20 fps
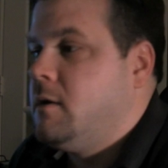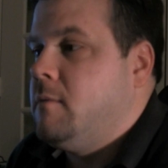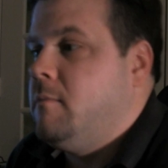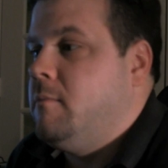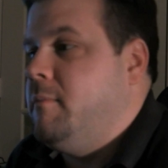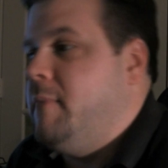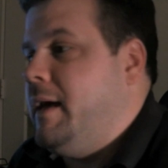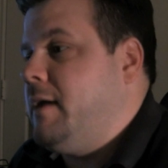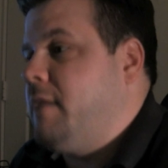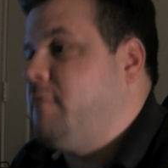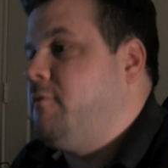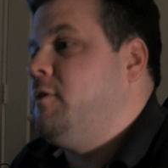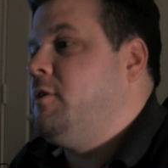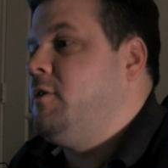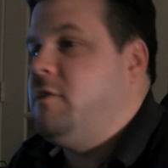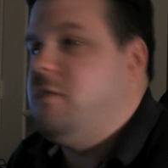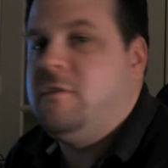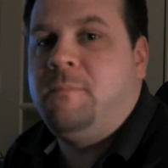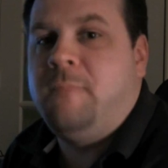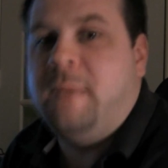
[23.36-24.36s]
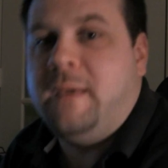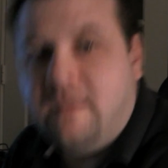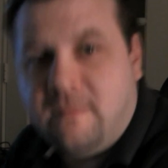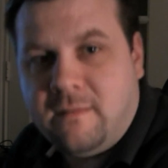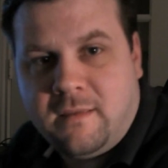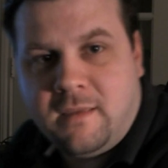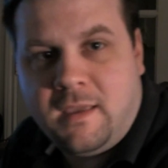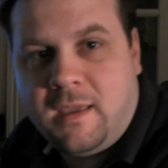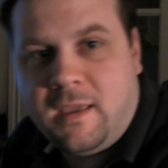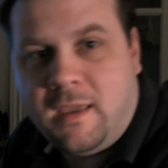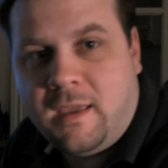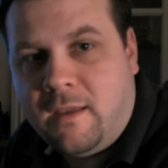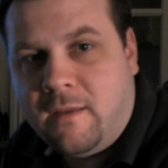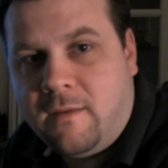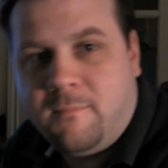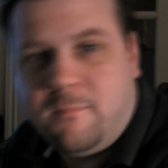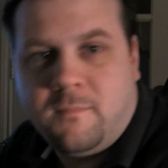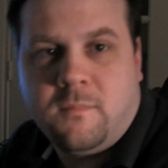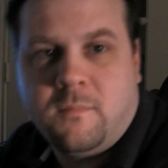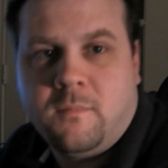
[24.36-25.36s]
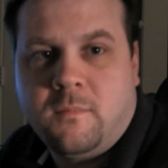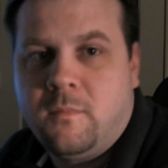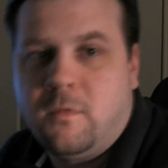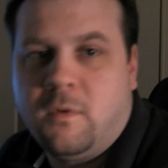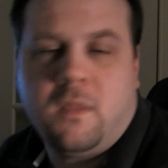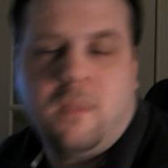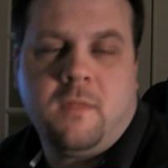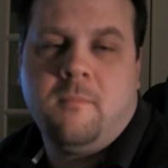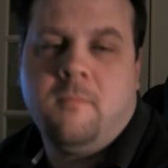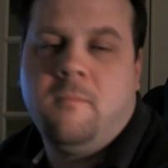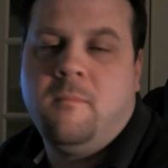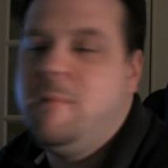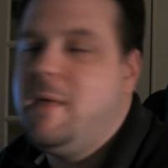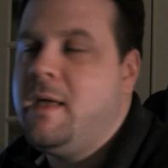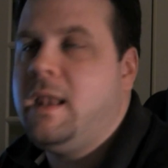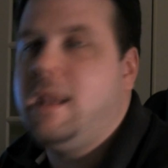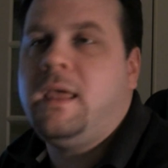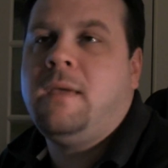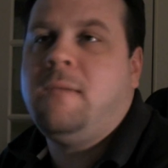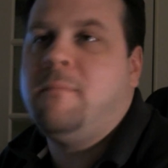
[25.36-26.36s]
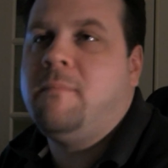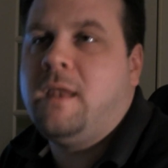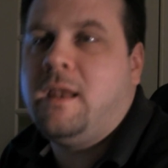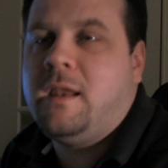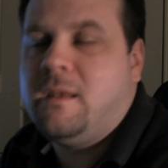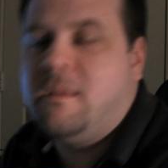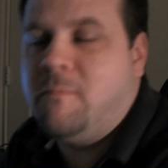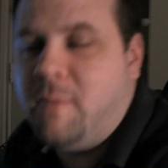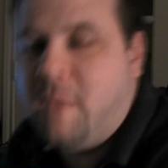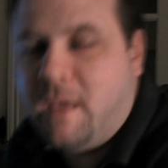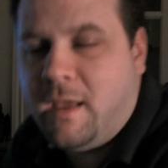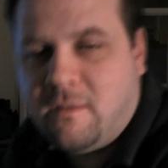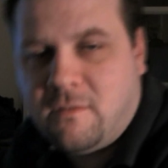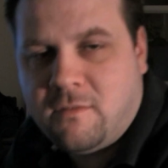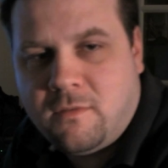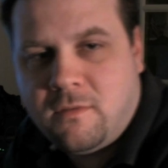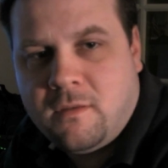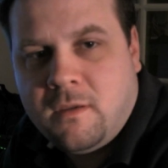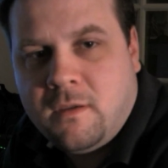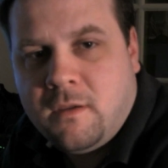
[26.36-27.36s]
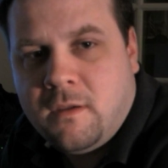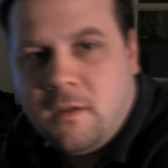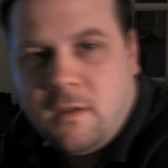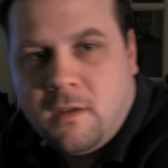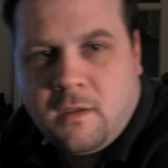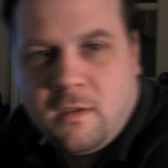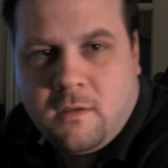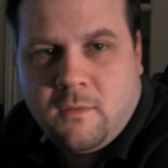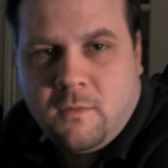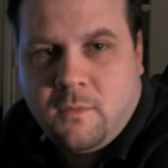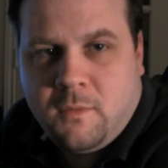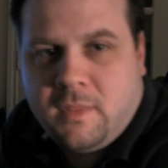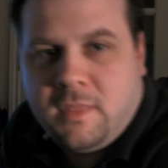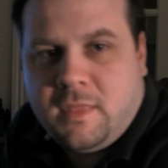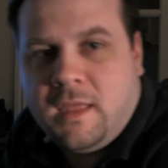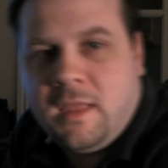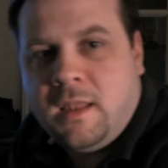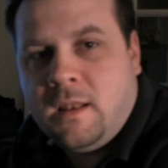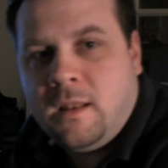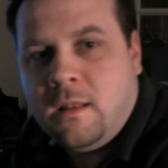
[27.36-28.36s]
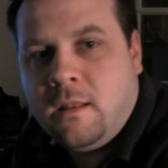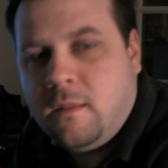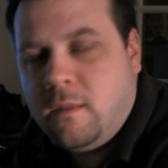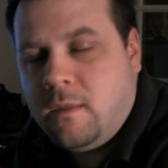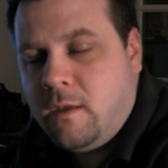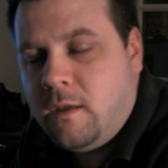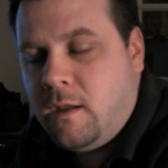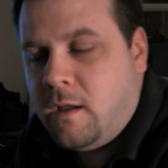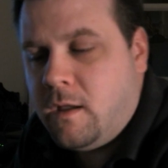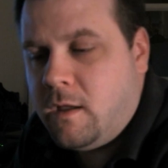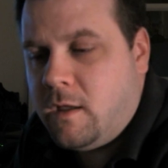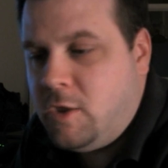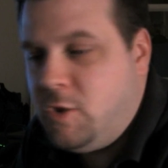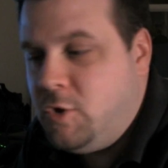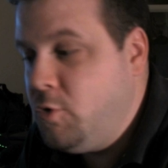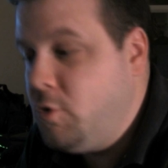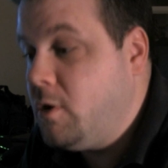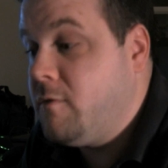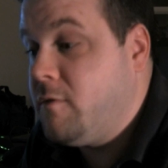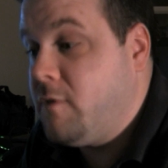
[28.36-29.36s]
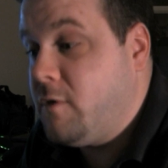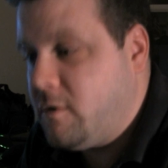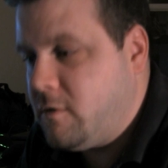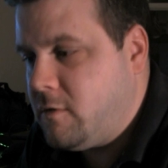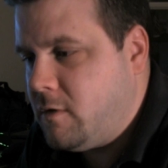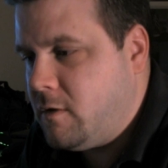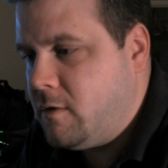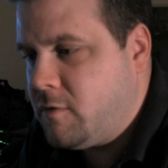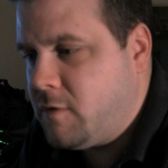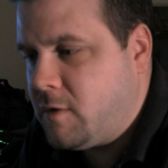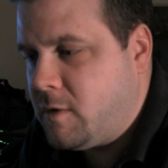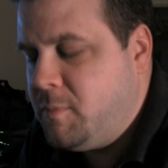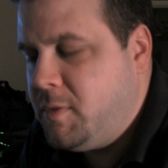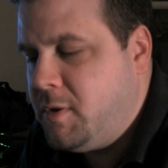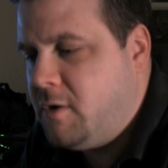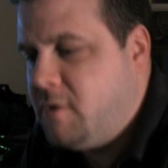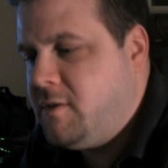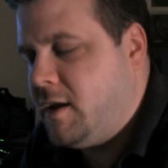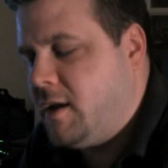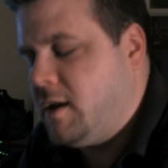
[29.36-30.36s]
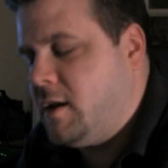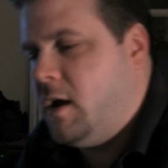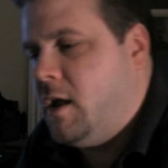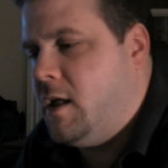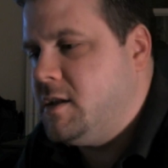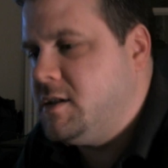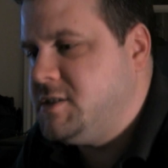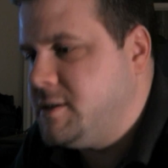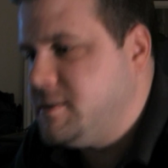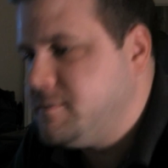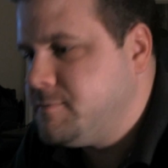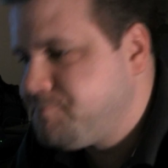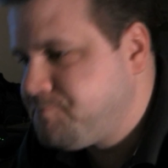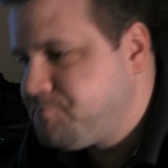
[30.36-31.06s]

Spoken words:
Mac versus PC. One of the many, many debates within the universe of computer technology.